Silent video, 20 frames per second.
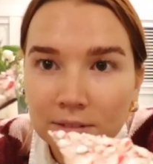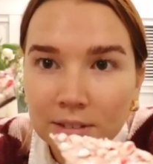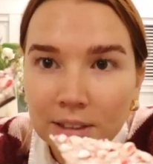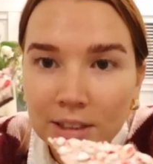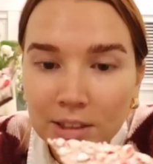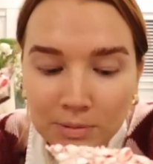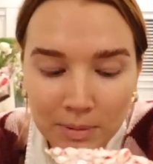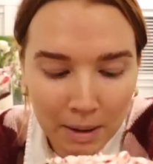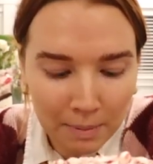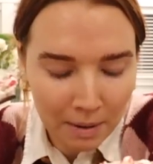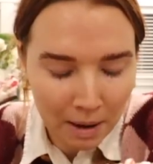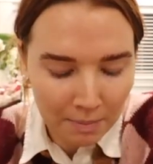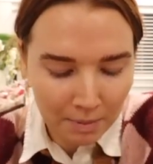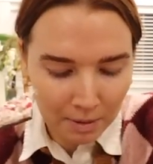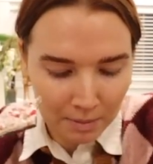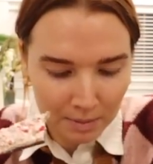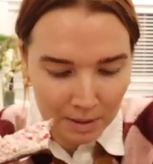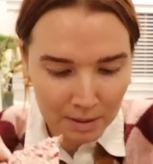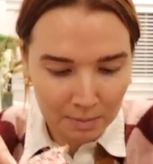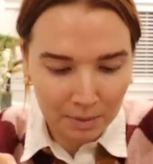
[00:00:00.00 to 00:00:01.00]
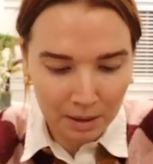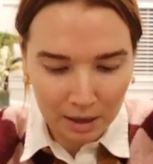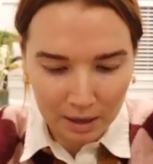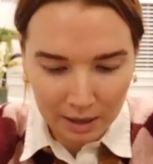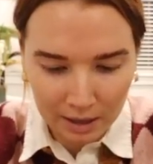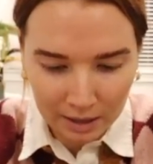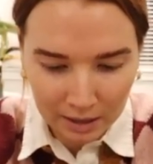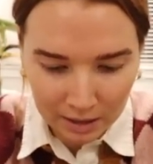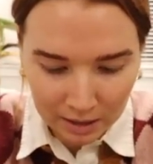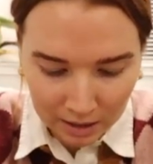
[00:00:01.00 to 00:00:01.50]
Here's my peppermint
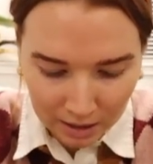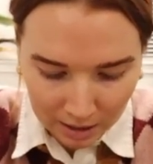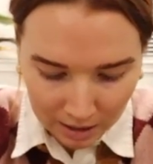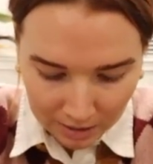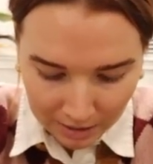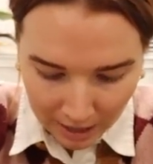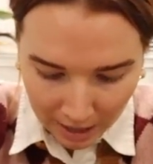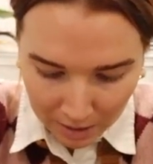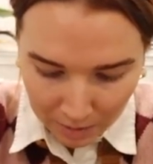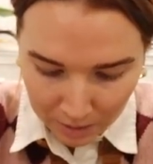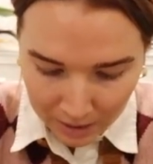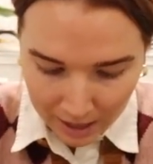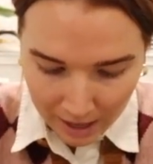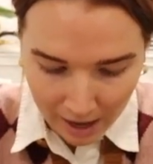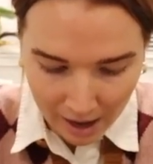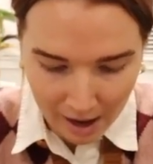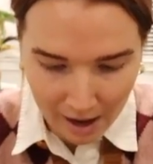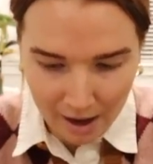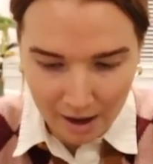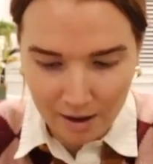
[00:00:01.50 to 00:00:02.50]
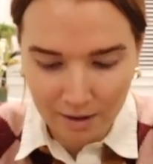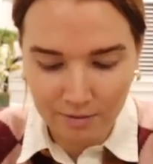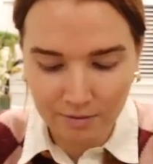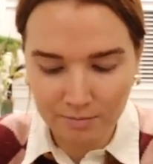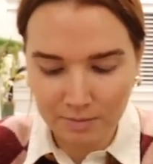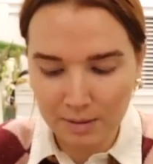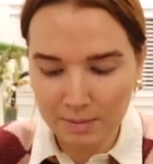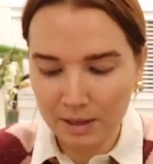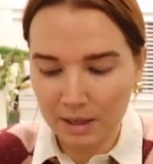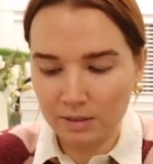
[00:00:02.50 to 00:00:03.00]
bark. Then we have,
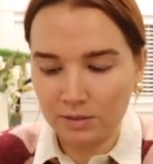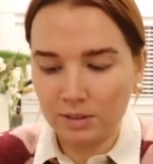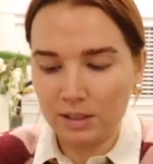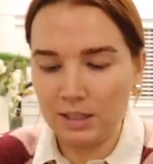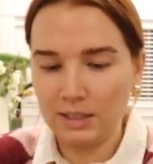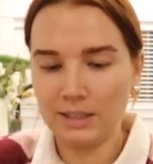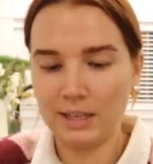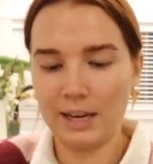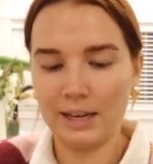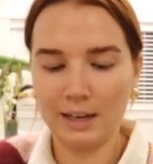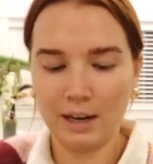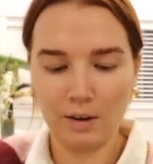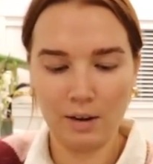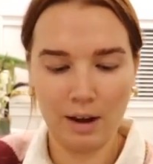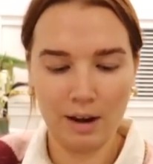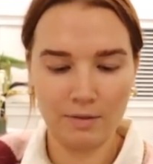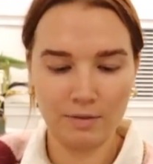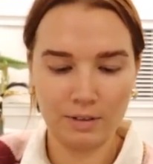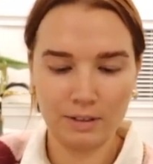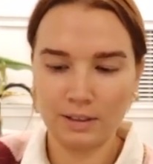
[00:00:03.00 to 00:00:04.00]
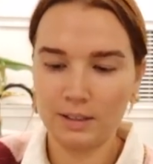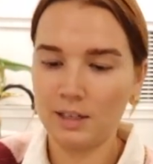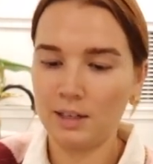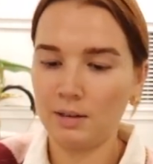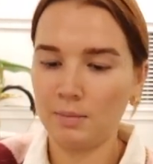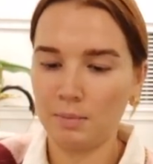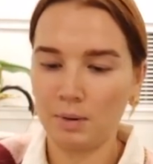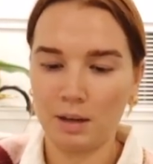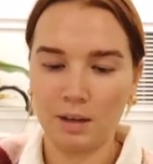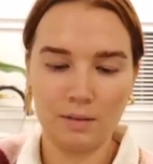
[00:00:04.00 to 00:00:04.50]
maybe I don't need to take out
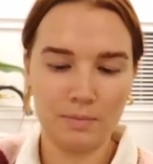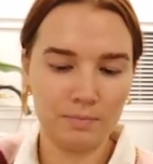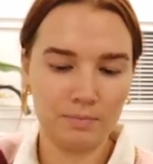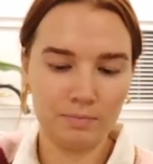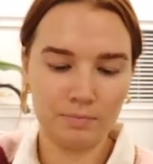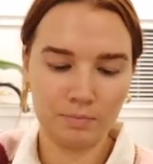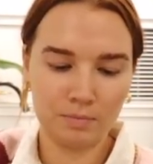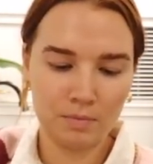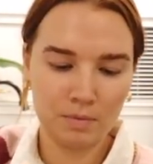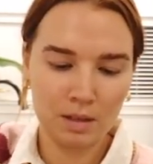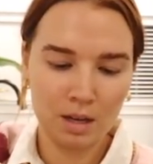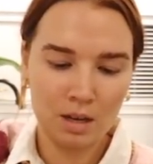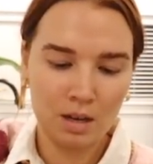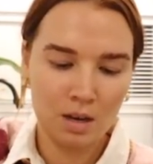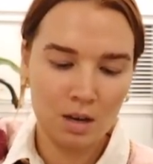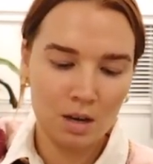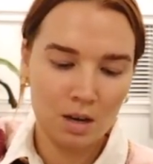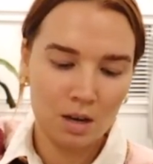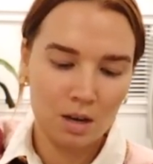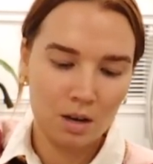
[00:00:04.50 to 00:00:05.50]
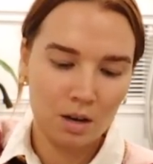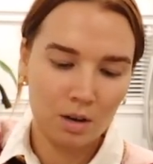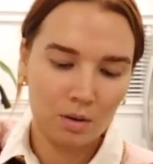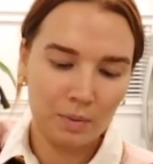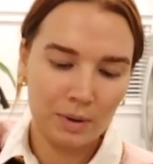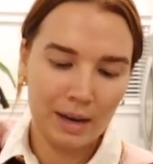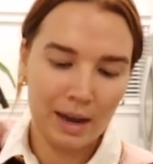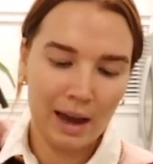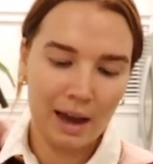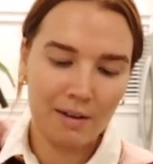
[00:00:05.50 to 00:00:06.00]
everything, but
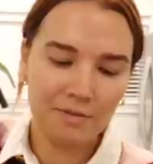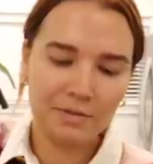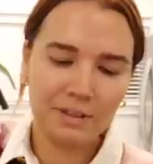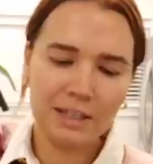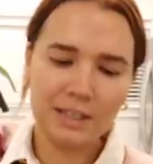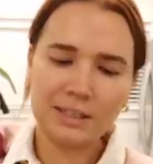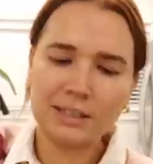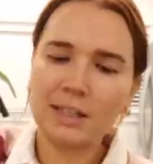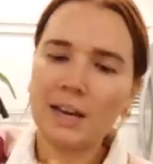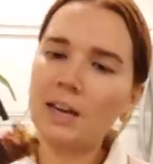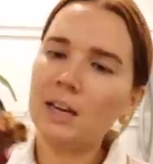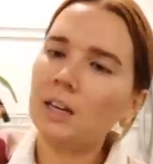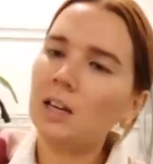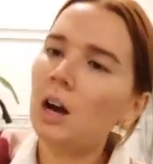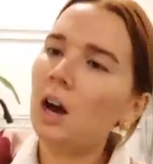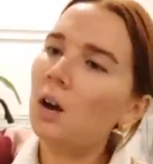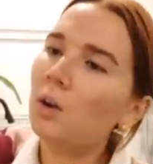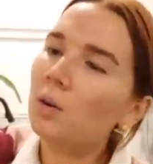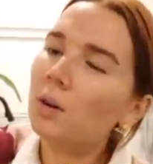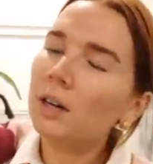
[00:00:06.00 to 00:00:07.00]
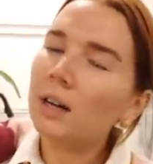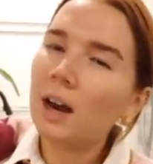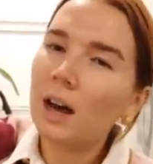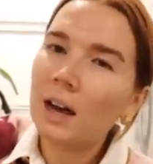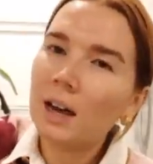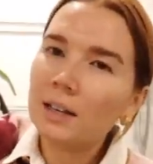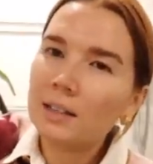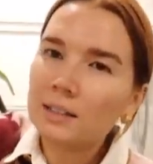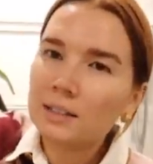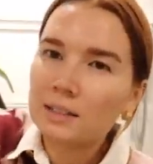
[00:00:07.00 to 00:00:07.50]
we have these, like,
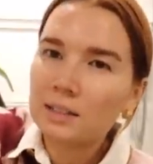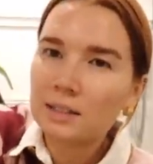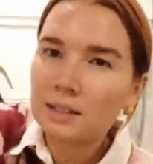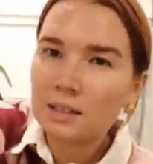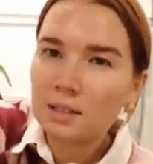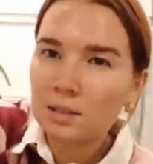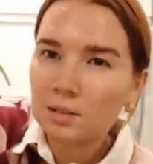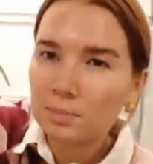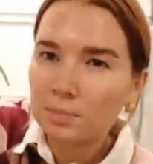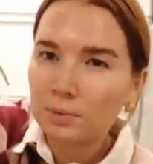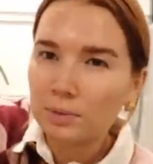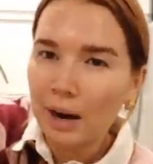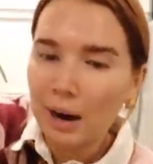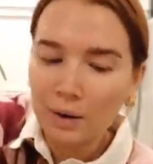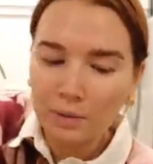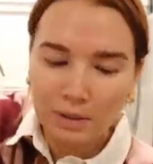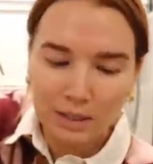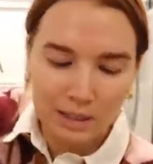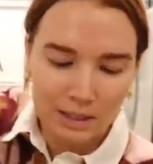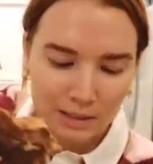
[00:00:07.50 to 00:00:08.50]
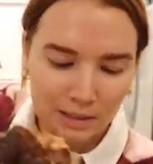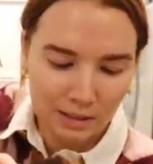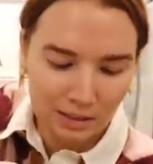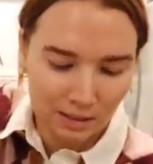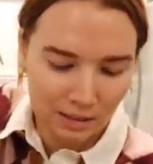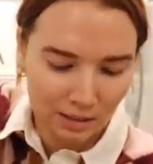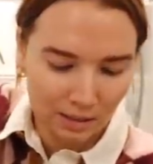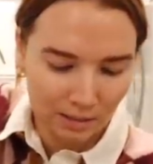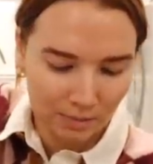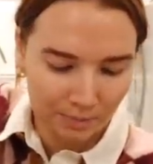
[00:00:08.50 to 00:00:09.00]
coconut
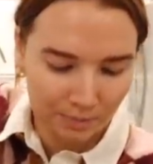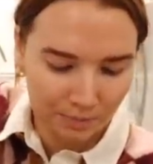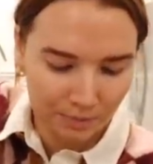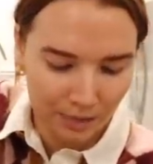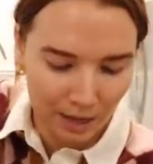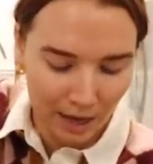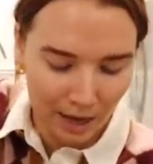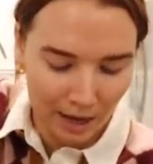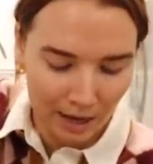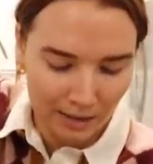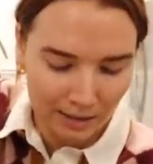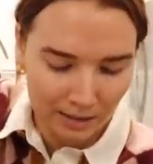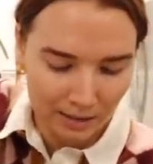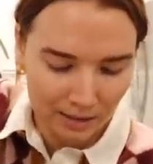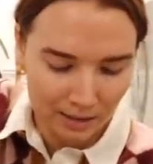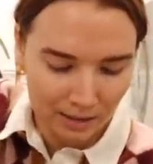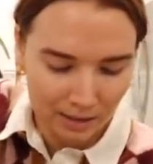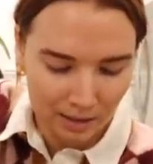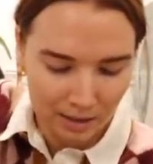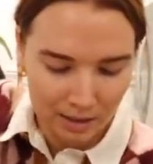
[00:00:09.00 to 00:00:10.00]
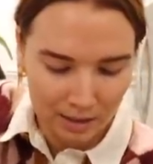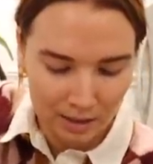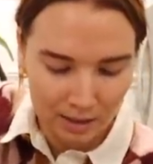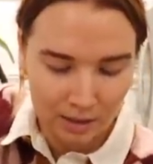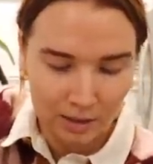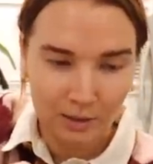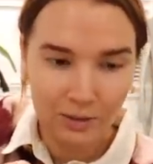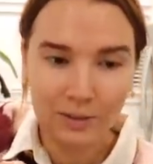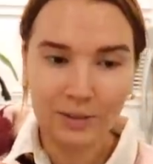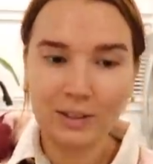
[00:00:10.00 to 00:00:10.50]
brownies that...
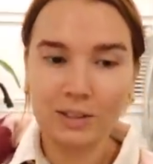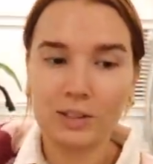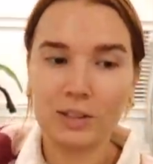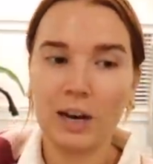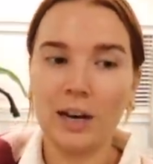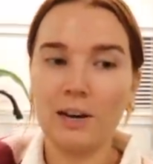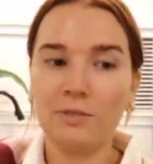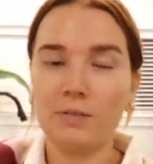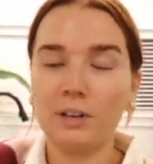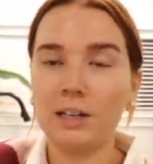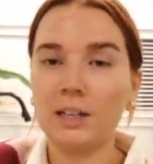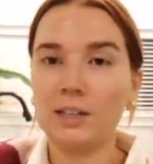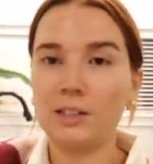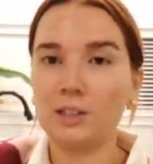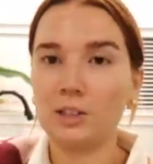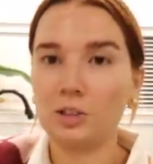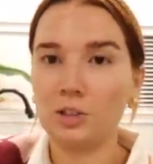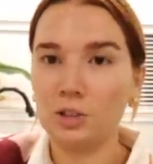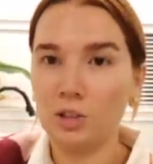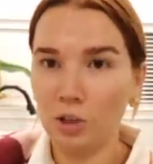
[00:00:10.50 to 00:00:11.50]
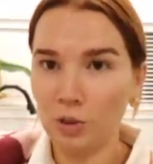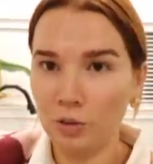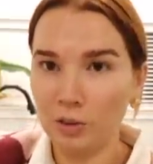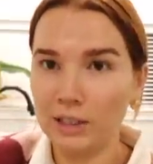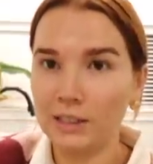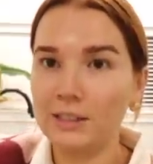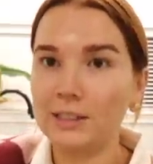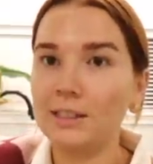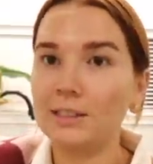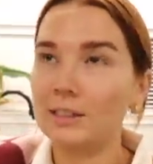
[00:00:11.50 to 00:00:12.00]
It's kind of funny because there's two
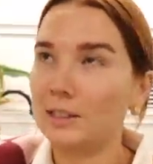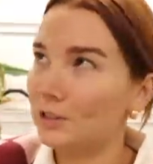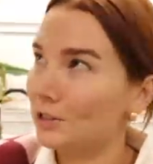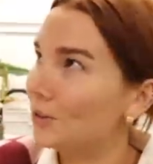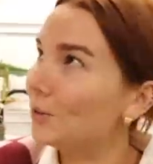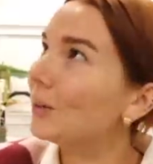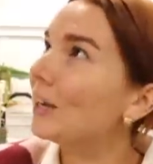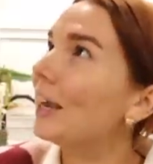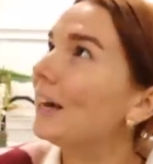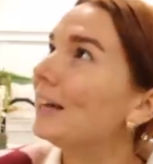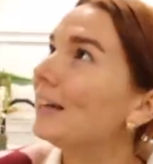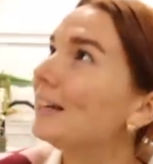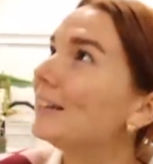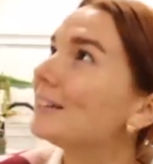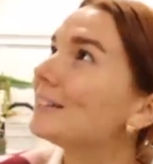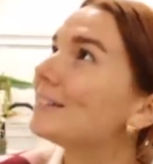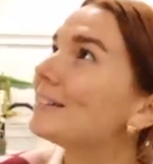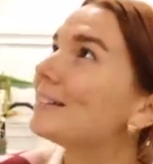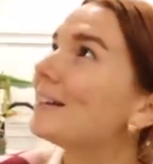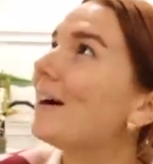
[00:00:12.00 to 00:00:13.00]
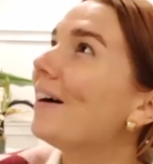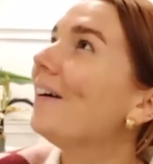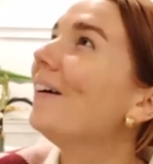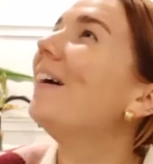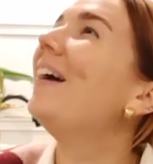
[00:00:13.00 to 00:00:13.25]
Lindsays and two Katies, so.